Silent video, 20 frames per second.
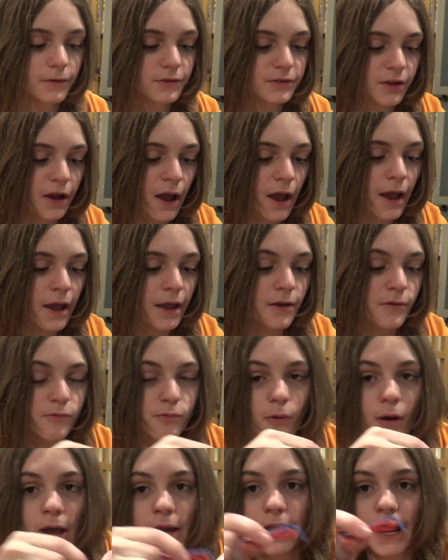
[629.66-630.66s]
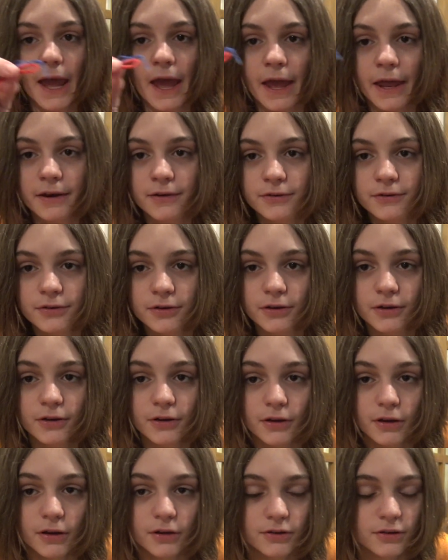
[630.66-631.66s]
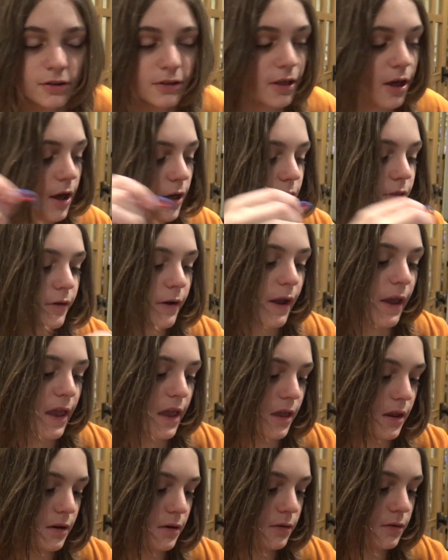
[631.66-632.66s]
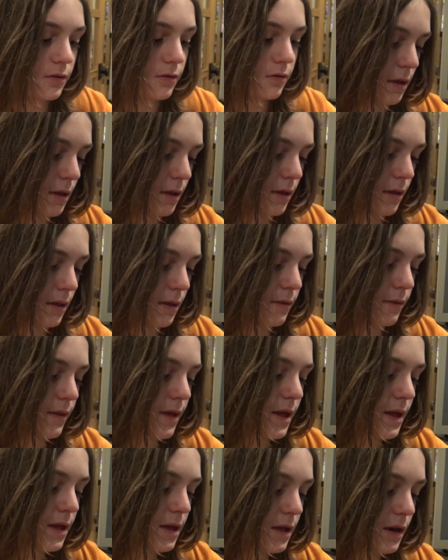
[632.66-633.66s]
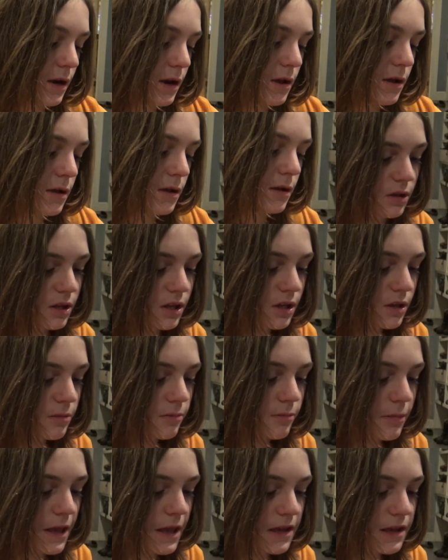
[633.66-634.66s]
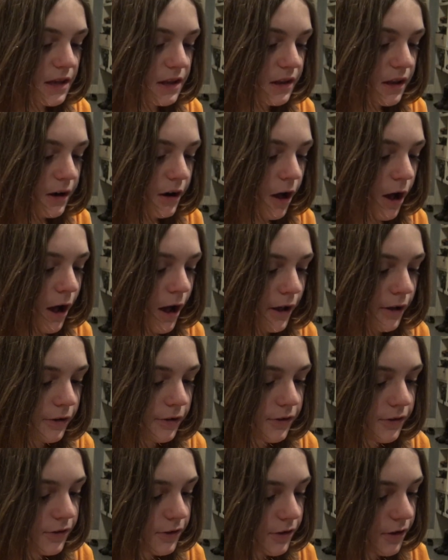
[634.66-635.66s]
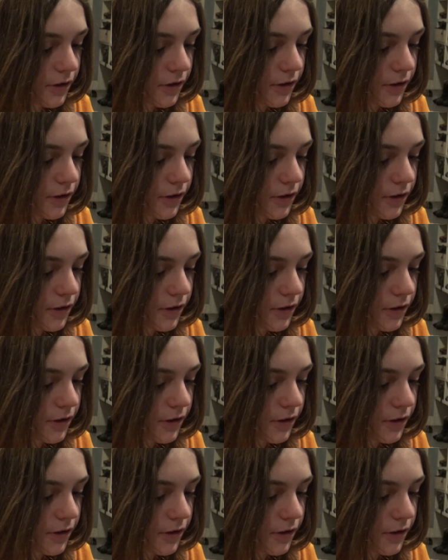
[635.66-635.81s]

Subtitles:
tie one end to the other end and then keep making the knots.